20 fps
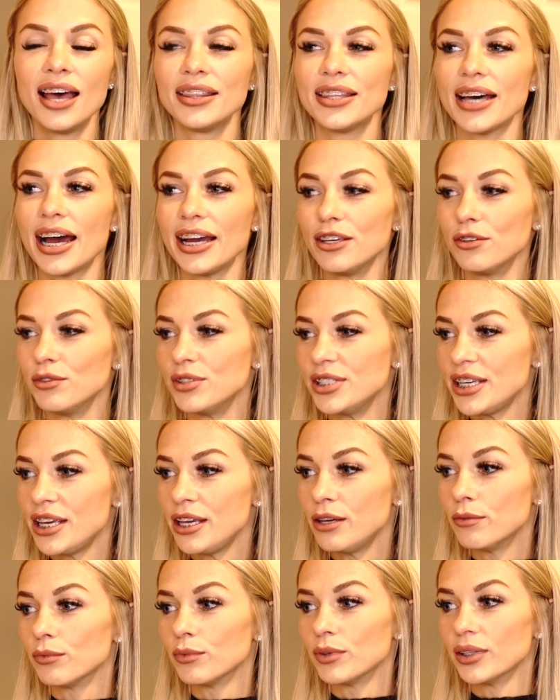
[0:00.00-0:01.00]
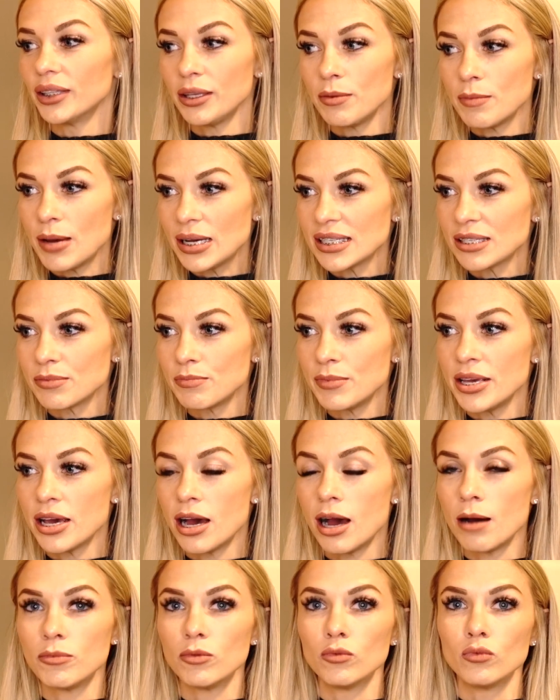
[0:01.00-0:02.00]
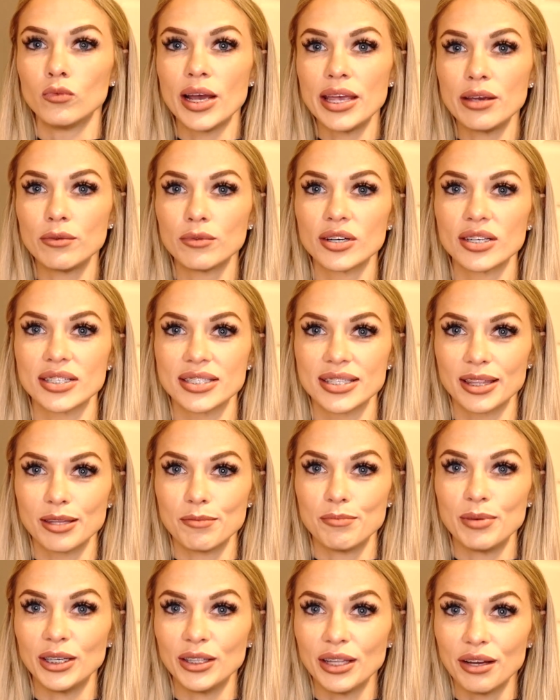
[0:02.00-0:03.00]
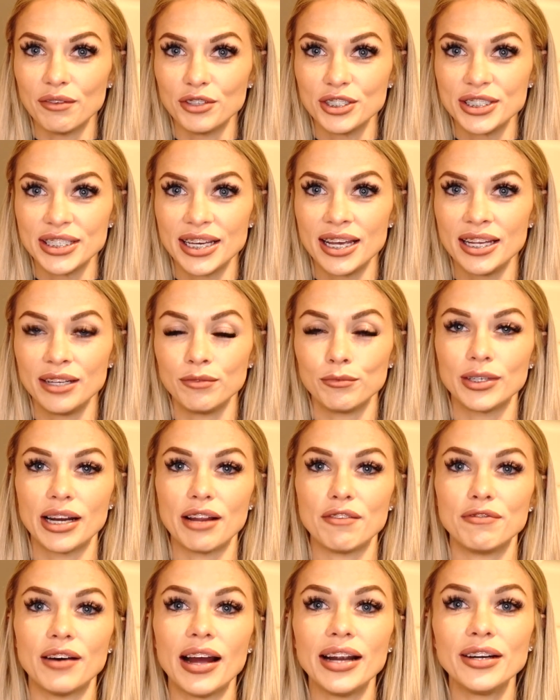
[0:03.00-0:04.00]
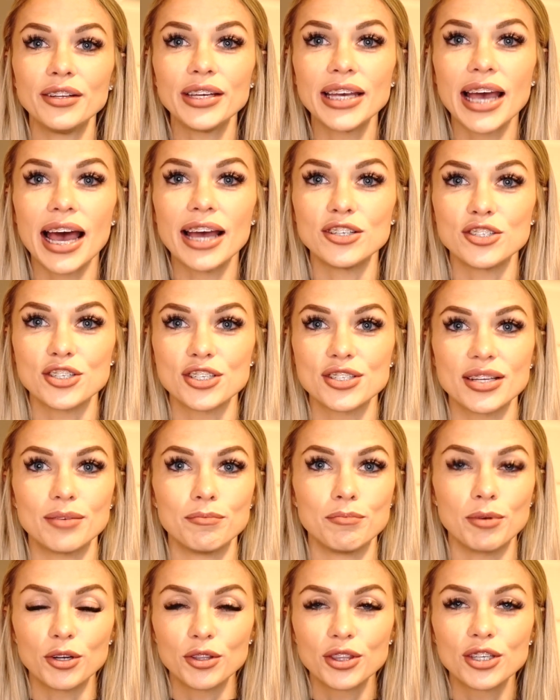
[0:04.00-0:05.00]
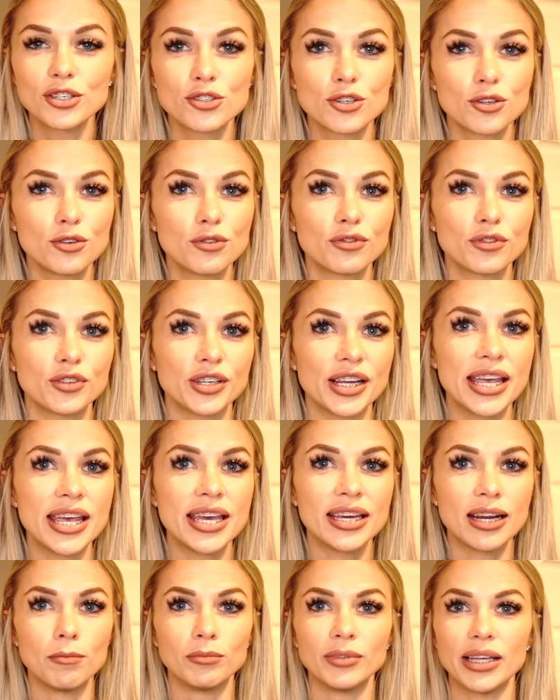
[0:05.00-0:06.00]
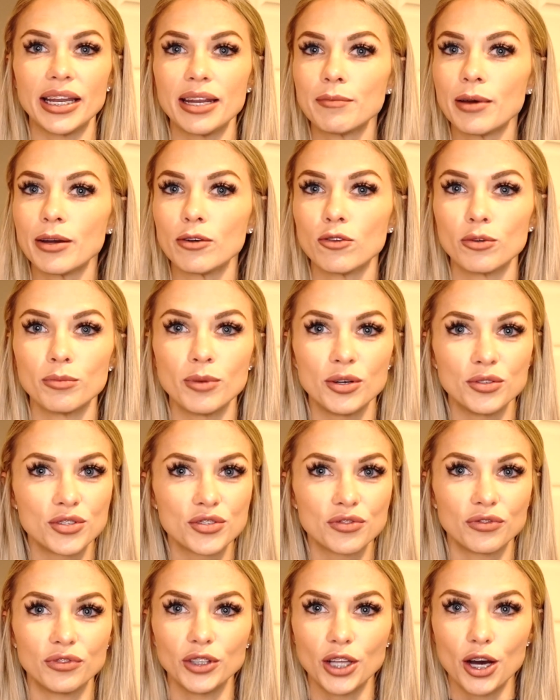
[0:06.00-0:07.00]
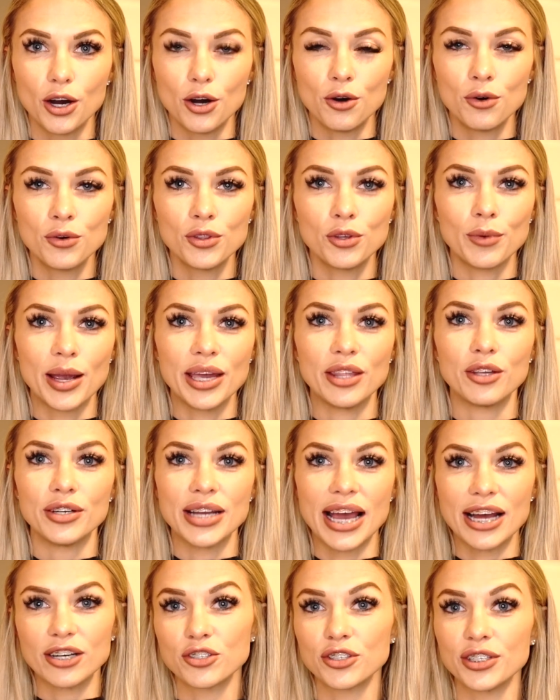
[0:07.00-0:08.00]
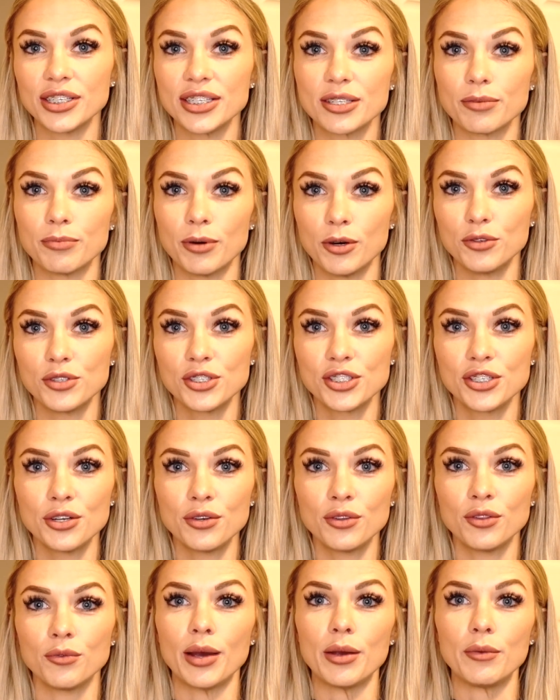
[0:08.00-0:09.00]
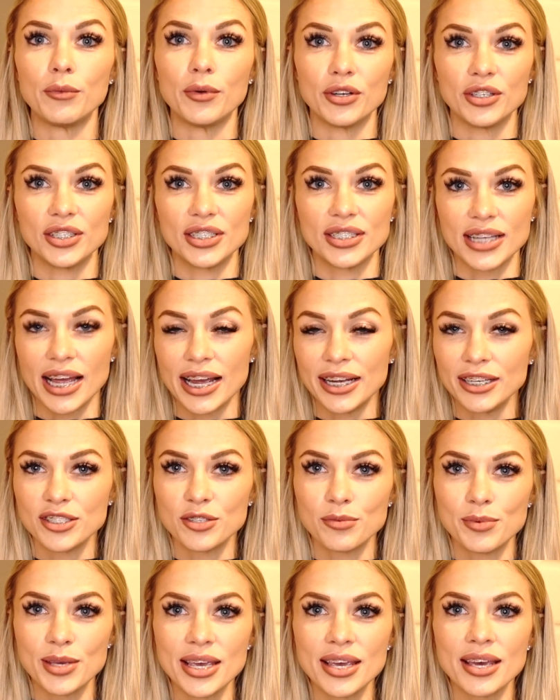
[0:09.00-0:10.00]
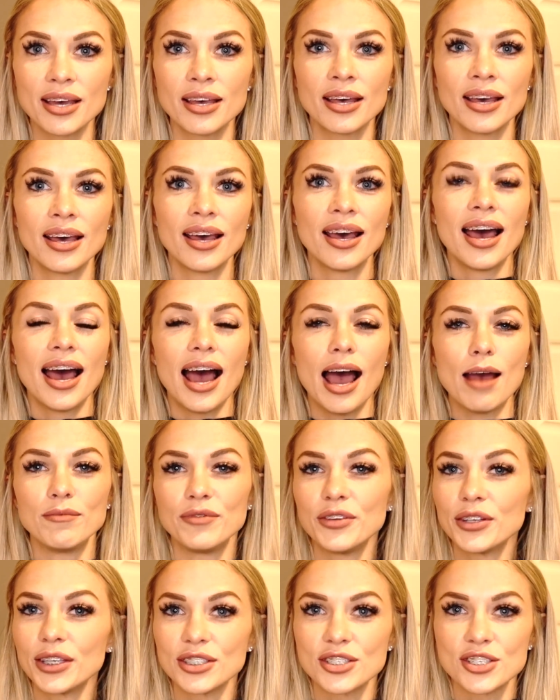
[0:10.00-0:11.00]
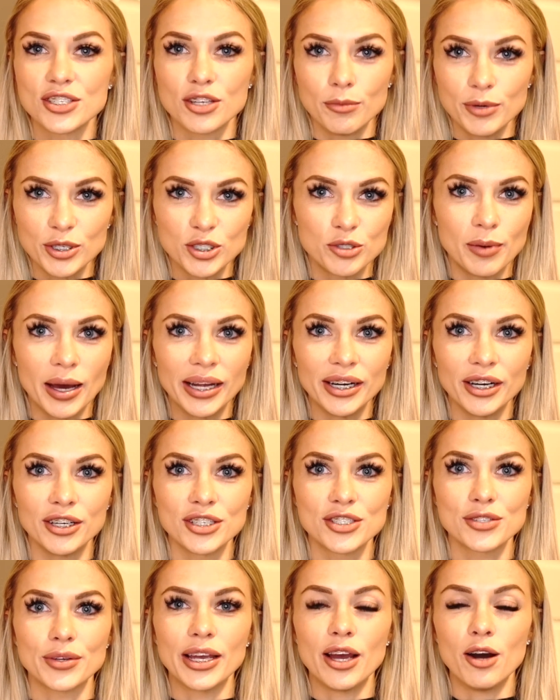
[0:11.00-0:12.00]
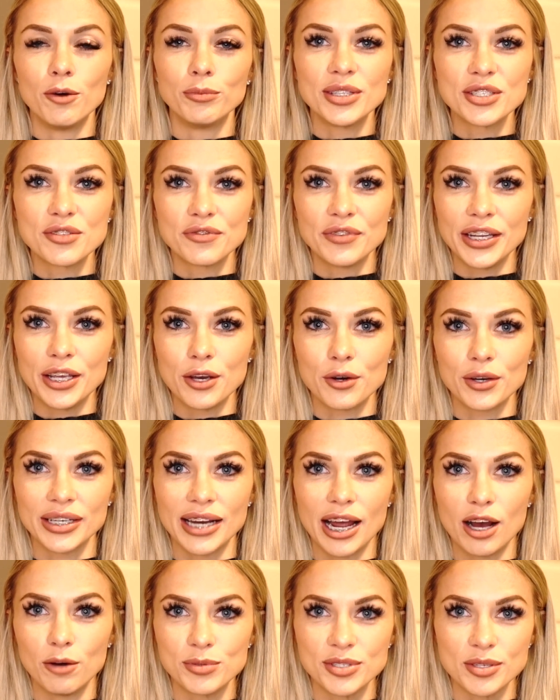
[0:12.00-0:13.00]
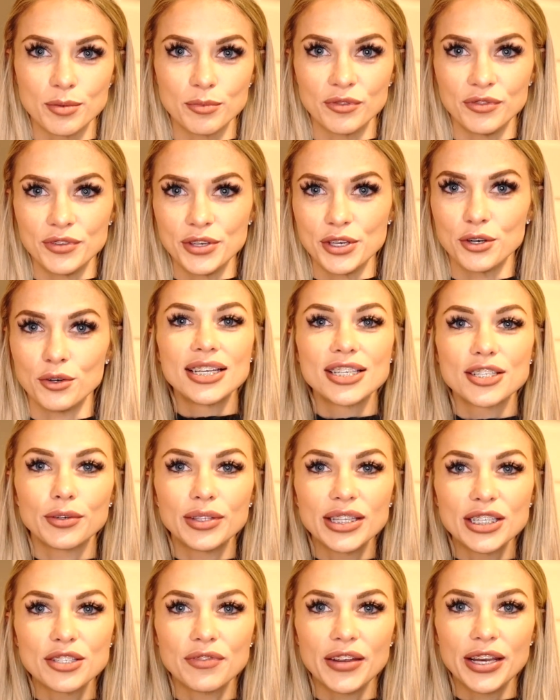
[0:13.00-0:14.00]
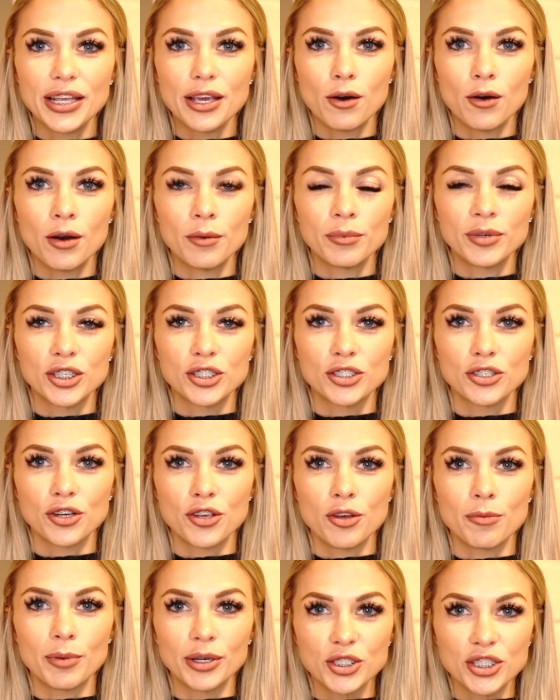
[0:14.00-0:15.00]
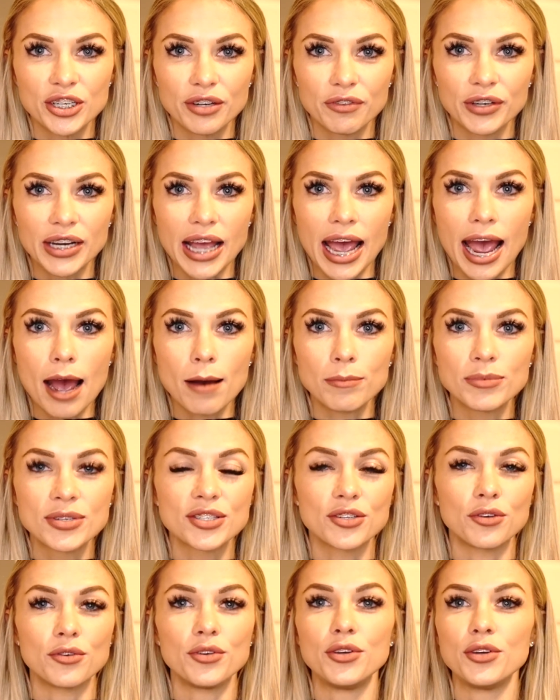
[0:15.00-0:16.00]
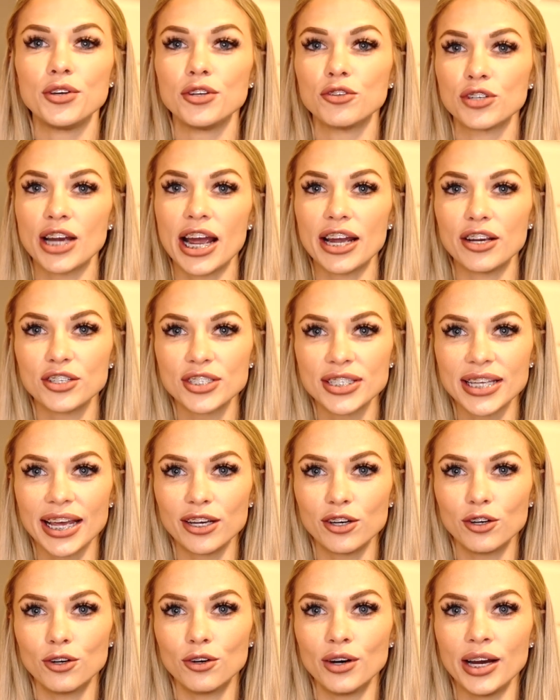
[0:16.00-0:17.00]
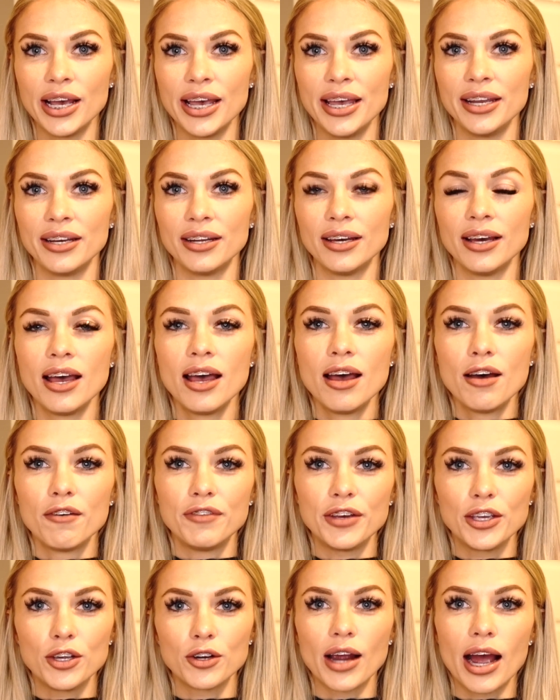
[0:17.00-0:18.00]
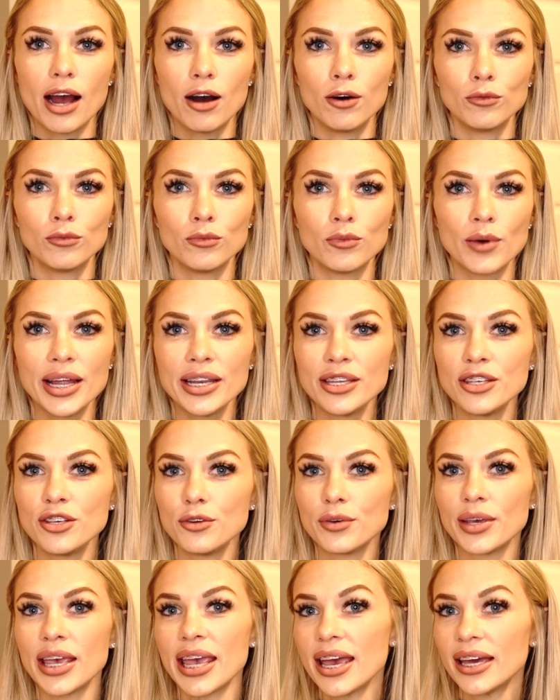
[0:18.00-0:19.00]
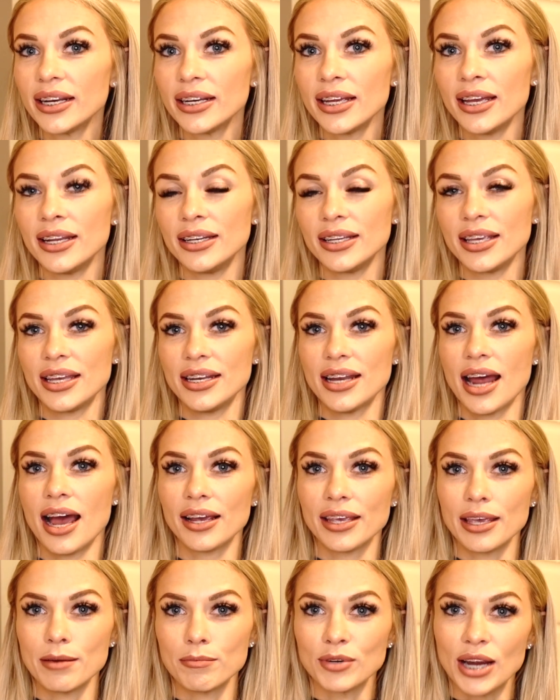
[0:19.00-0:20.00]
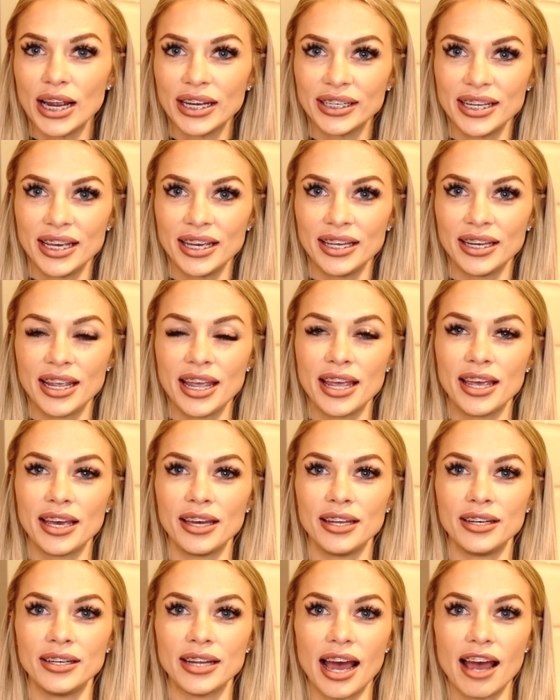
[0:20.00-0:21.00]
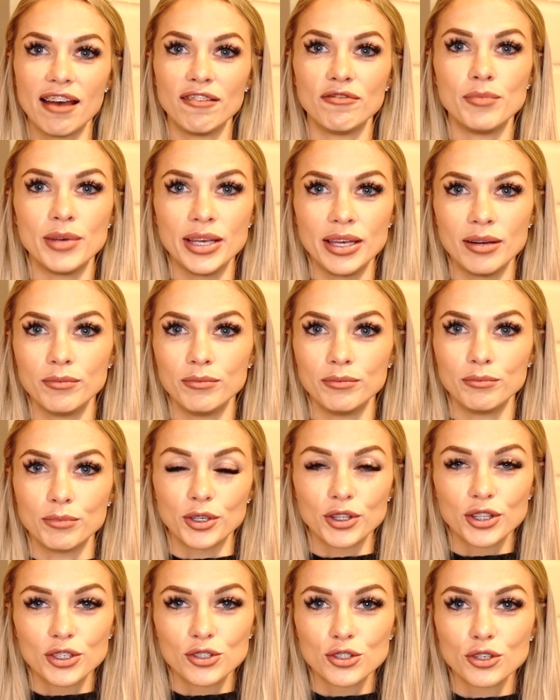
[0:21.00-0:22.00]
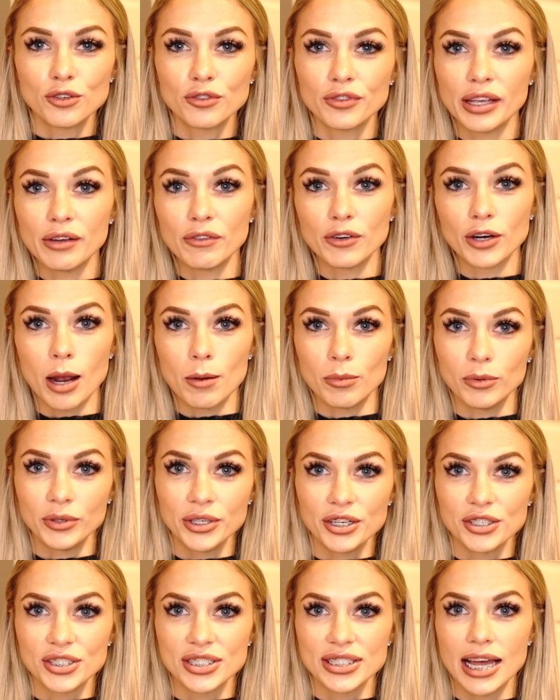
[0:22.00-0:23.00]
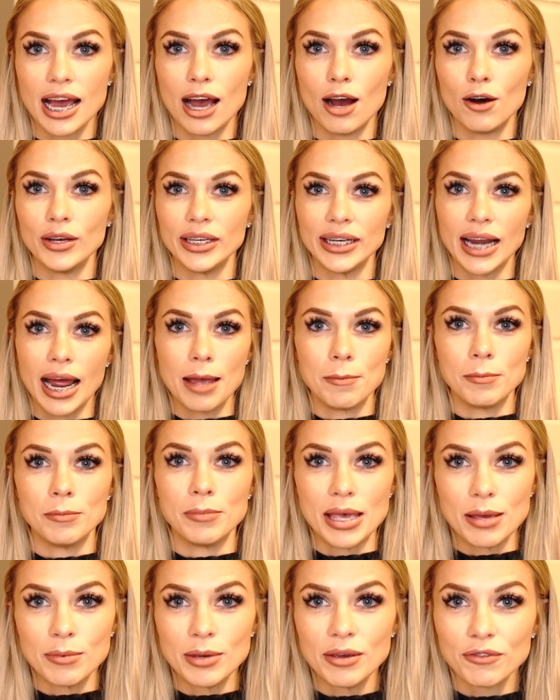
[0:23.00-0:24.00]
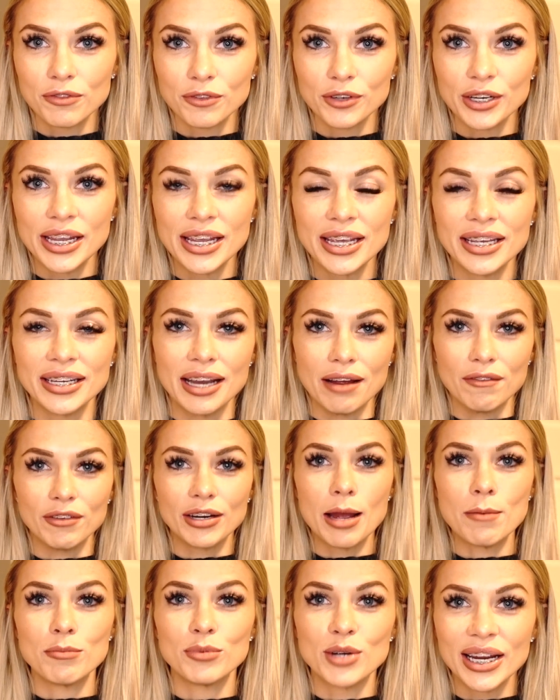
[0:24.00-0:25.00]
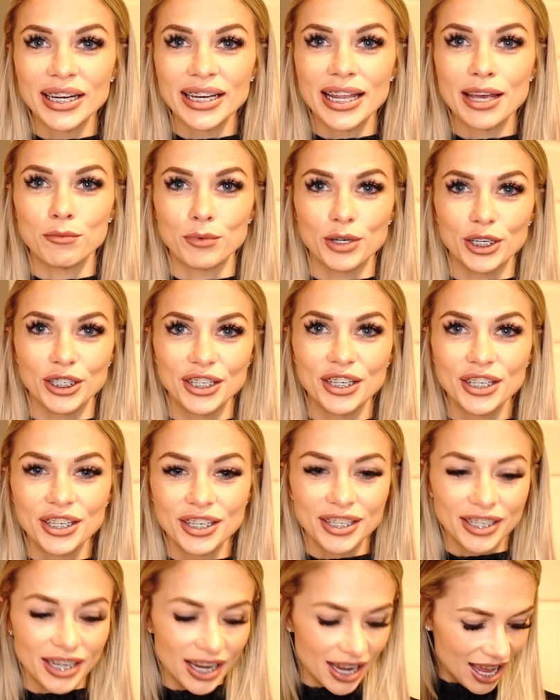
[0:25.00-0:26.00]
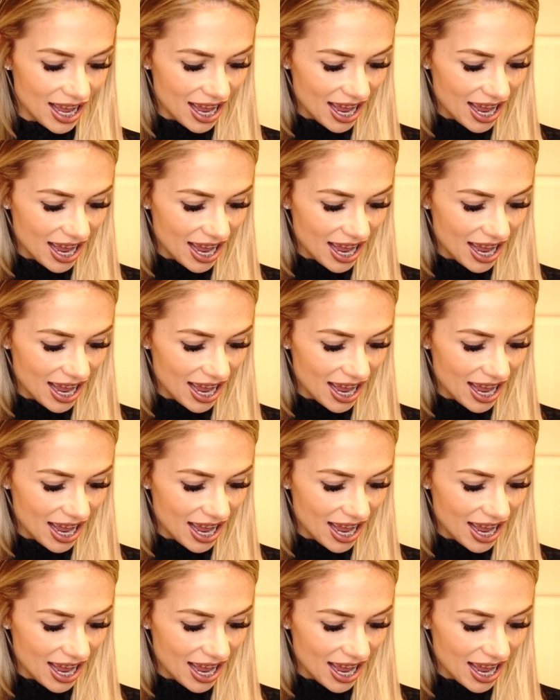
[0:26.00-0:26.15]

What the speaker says: The IUD really messed me up way worse than the pill ever did. And when I finally got just birth control free and I'm letting my hormones flow the way they're naturally supposed to, the way we were designed to be, I'm feeling so much better. So I hope this video can help some of you. So in this video, I'm gonna show you a bunch of different apps so you can track your cycle and figure out when you can and cannot get pregnant. And I've been birth control free for a couple of years now, and I'm baby free and never got pregnant. We're good.